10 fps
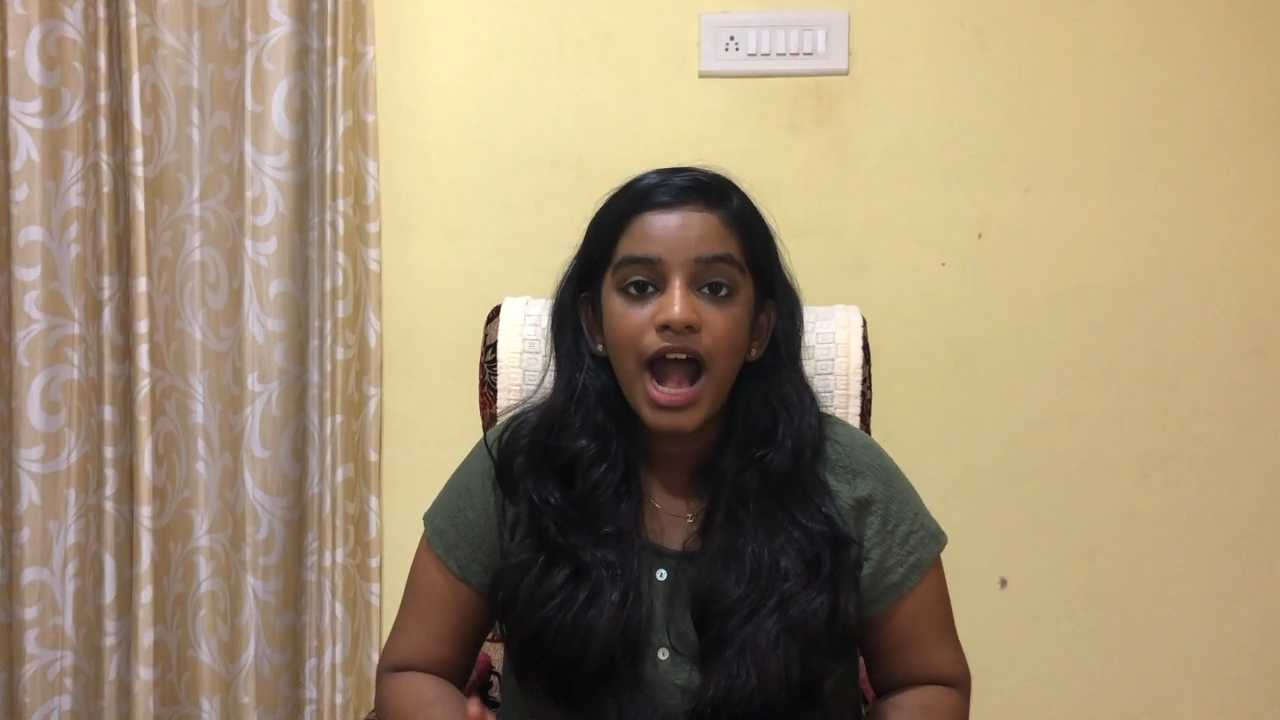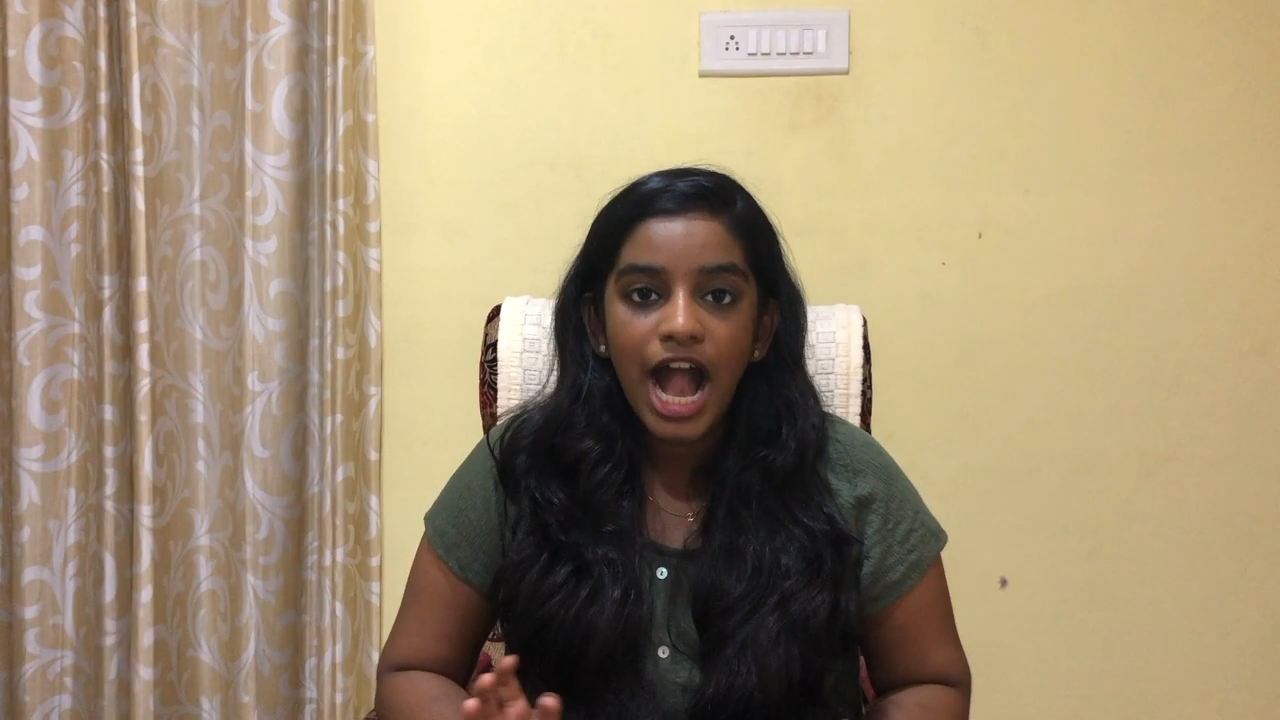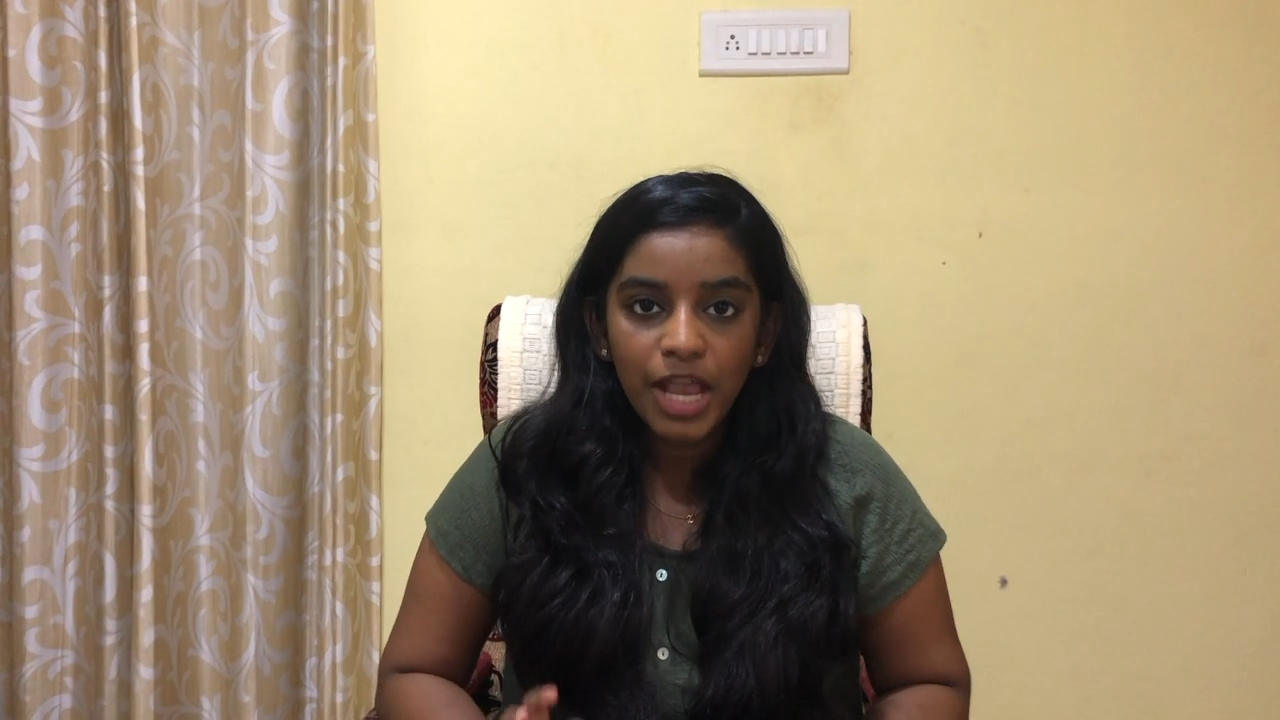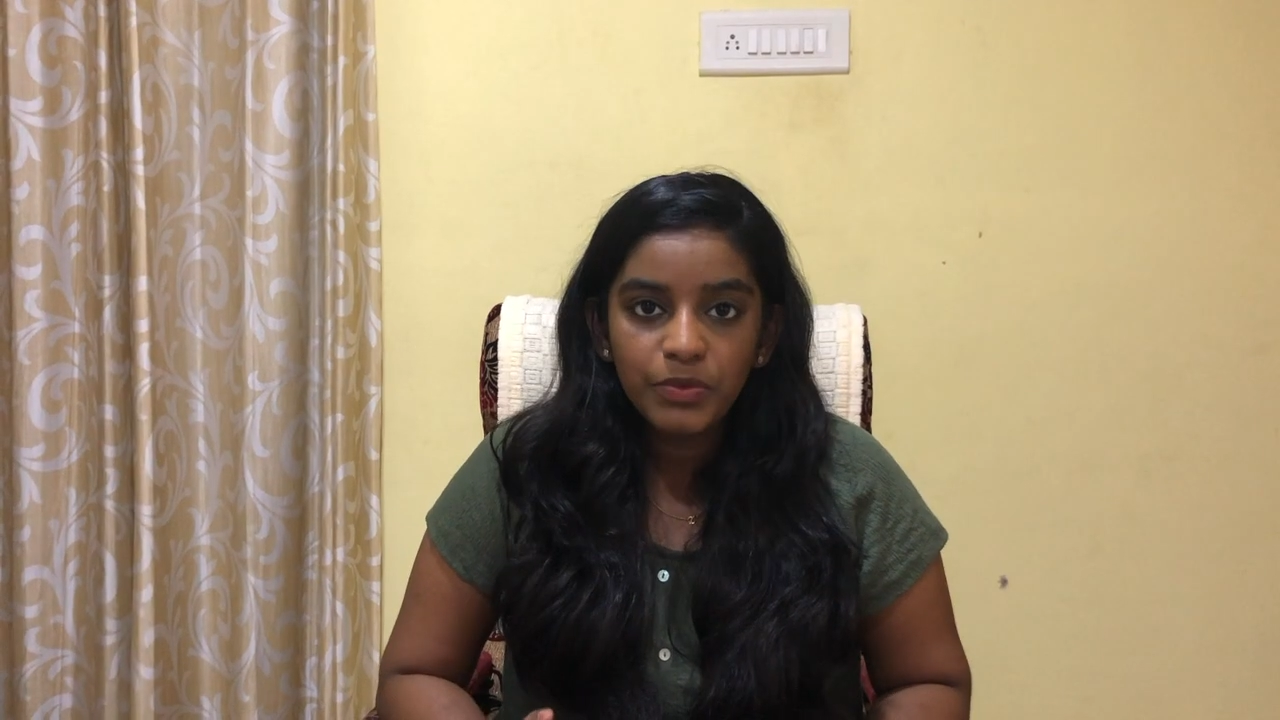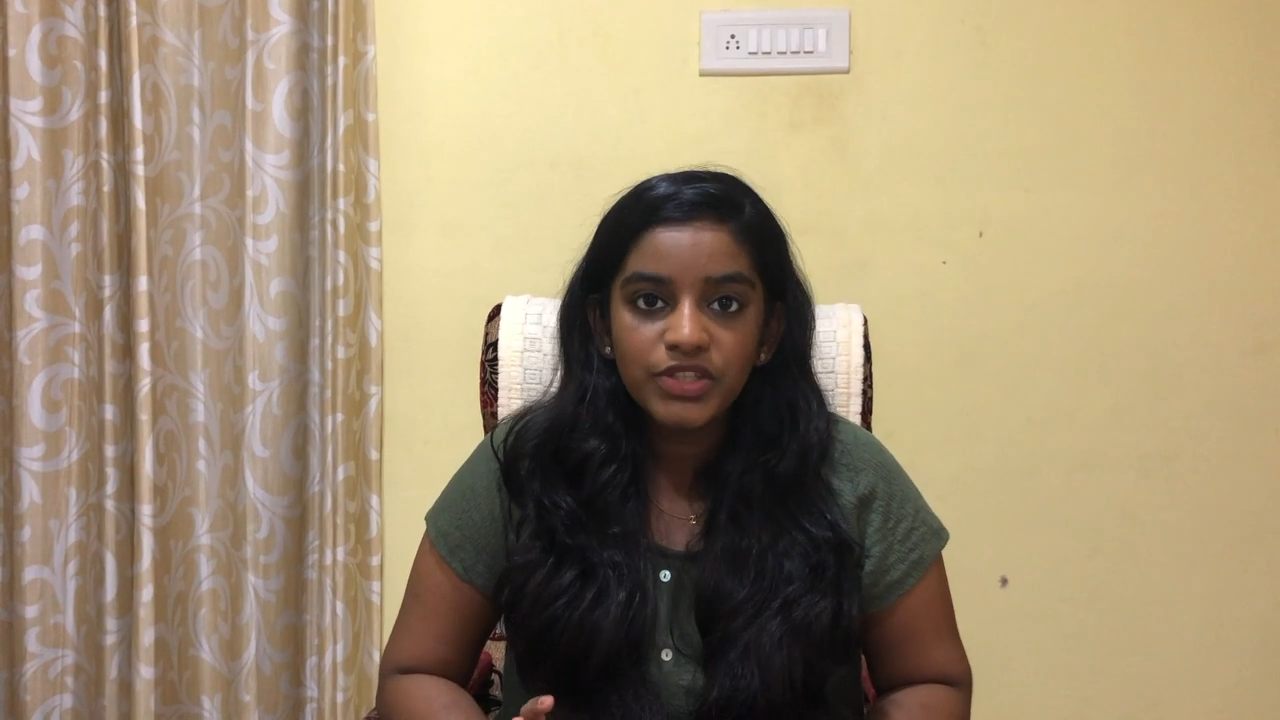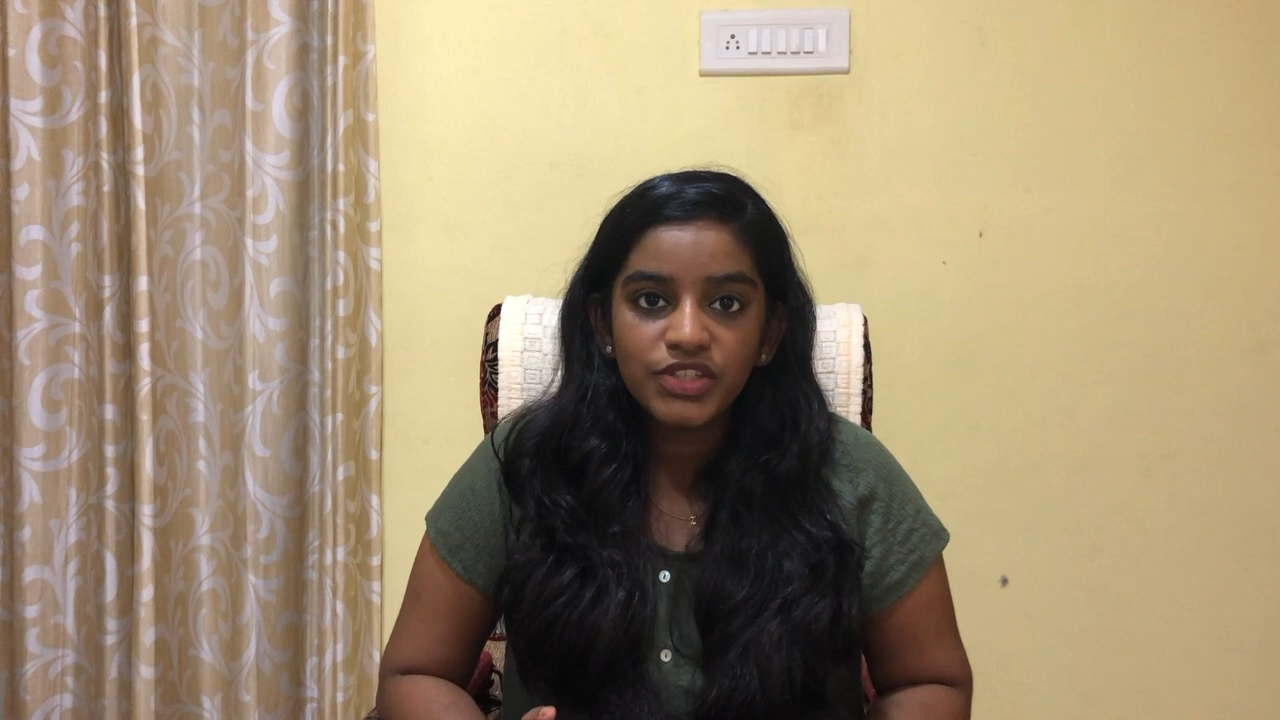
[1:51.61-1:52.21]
I would